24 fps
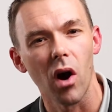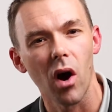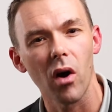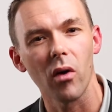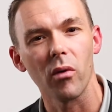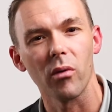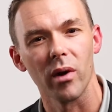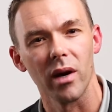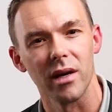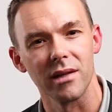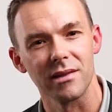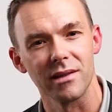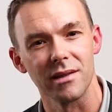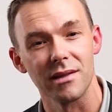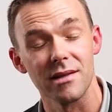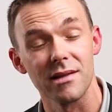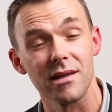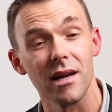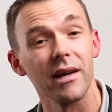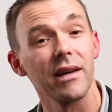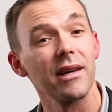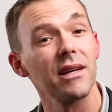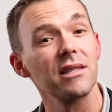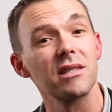our
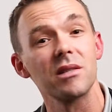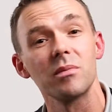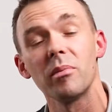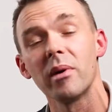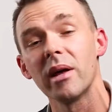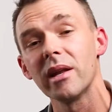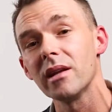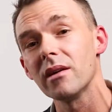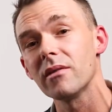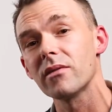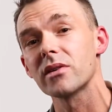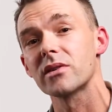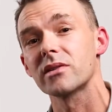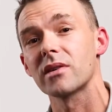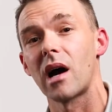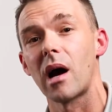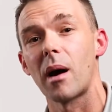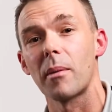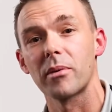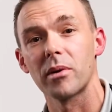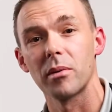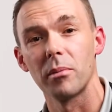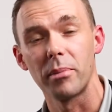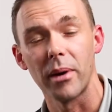resins against many of the
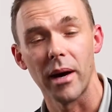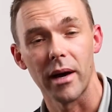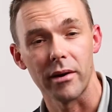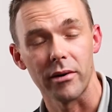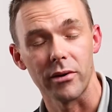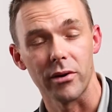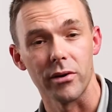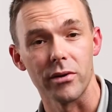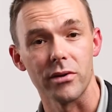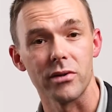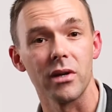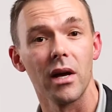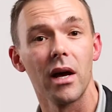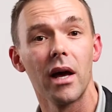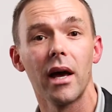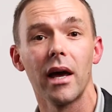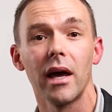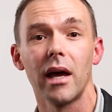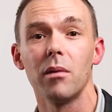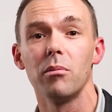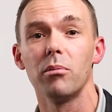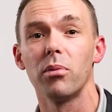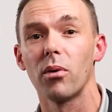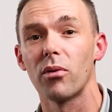top competitors
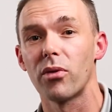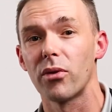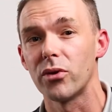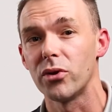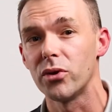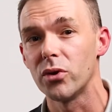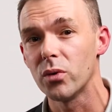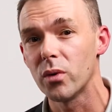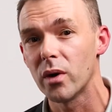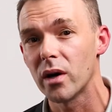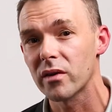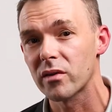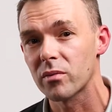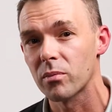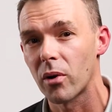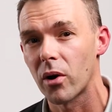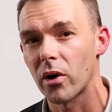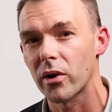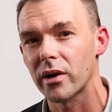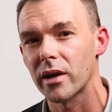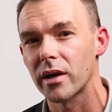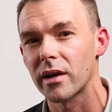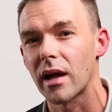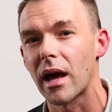in both the US
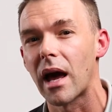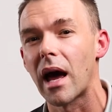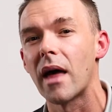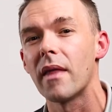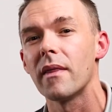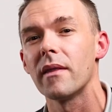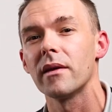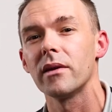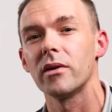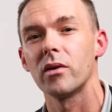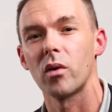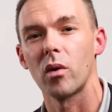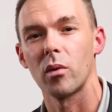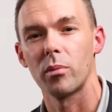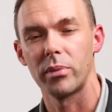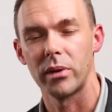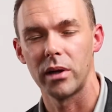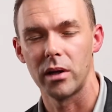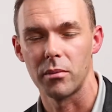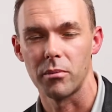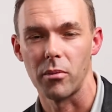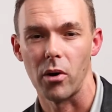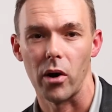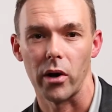market and the
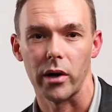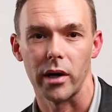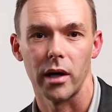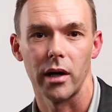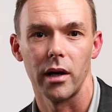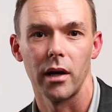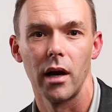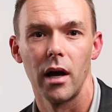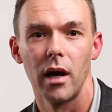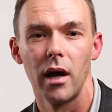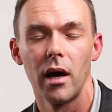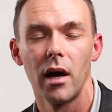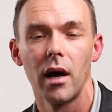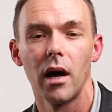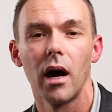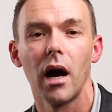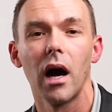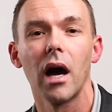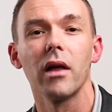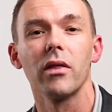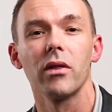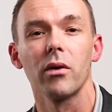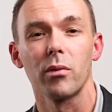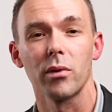European market.
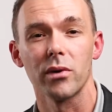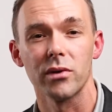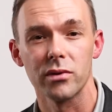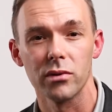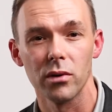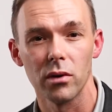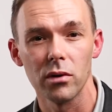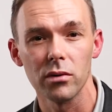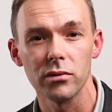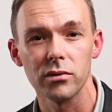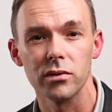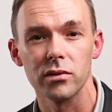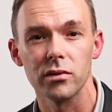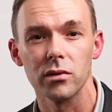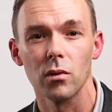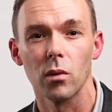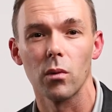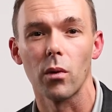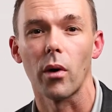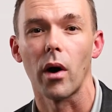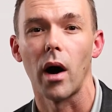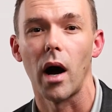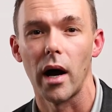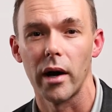And the results
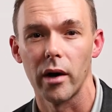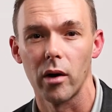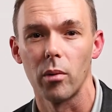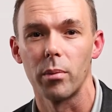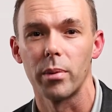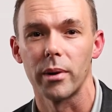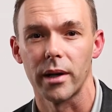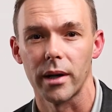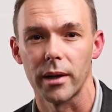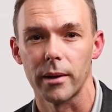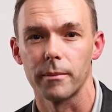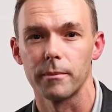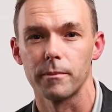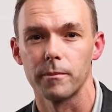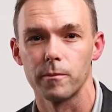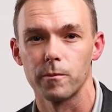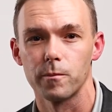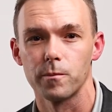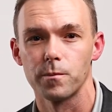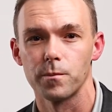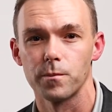were eye-opening.